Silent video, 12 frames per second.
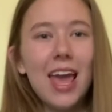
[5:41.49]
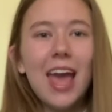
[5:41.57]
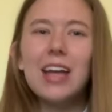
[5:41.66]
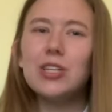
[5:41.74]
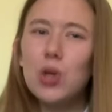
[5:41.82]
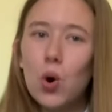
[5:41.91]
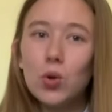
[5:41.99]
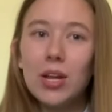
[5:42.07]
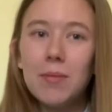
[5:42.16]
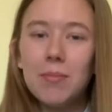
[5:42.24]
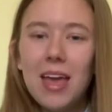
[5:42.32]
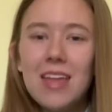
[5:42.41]
and told
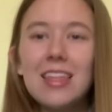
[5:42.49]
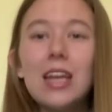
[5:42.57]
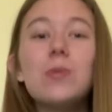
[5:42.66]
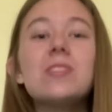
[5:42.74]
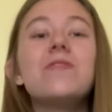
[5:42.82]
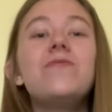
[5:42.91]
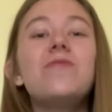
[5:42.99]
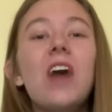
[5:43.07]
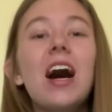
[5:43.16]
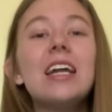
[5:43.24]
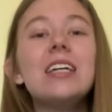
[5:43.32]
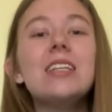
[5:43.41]
him that it was finally